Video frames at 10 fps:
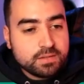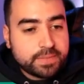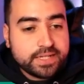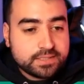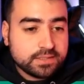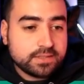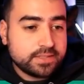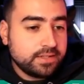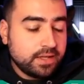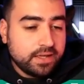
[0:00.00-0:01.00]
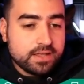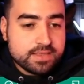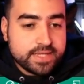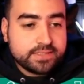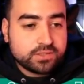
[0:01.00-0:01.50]
basically,
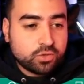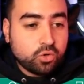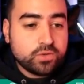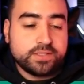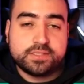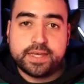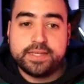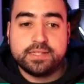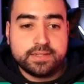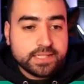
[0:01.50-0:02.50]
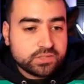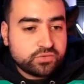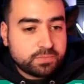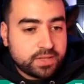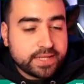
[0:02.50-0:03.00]
this call is saying, let's
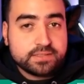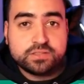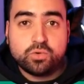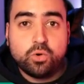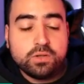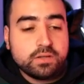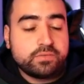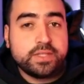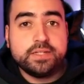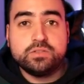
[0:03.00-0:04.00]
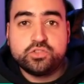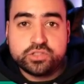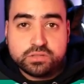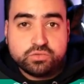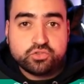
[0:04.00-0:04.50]
replace all of the
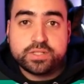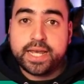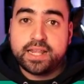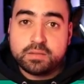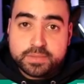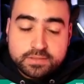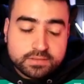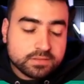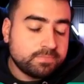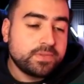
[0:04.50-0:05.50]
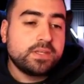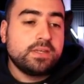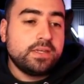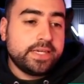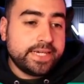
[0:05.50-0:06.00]
children elements
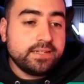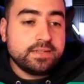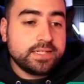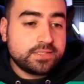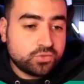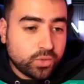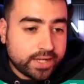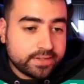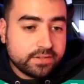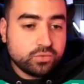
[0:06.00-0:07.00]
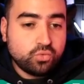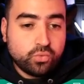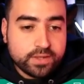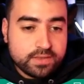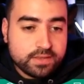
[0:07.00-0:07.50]
in list one
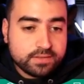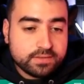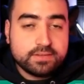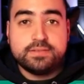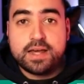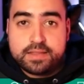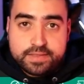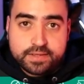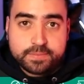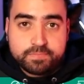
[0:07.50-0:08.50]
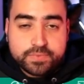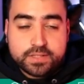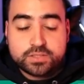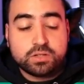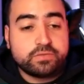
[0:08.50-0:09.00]
with nothing.
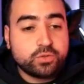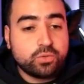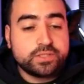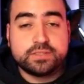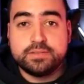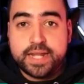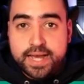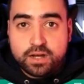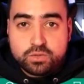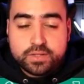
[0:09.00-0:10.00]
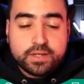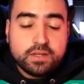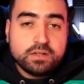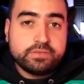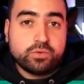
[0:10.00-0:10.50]
So of course now,
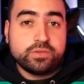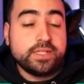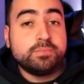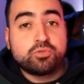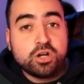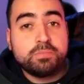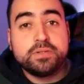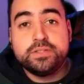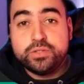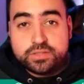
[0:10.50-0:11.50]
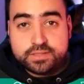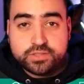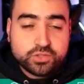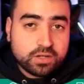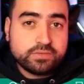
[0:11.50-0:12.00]
for the proper
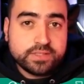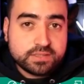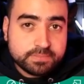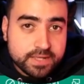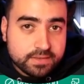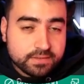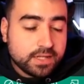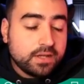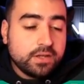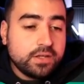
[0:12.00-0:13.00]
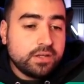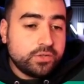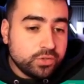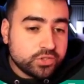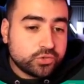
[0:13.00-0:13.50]
usage of this method,
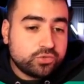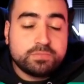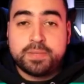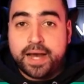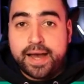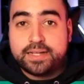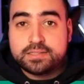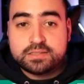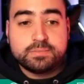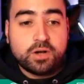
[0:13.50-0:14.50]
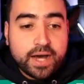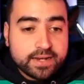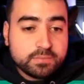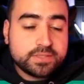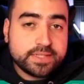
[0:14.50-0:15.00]
you should pass some
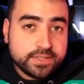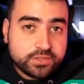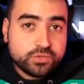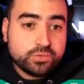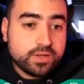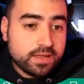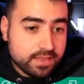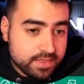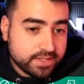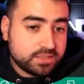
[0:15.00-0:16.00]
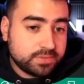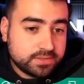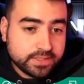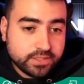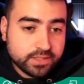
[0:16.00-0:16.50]
items into this
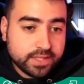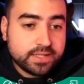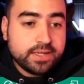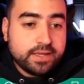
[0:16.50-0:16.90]
particular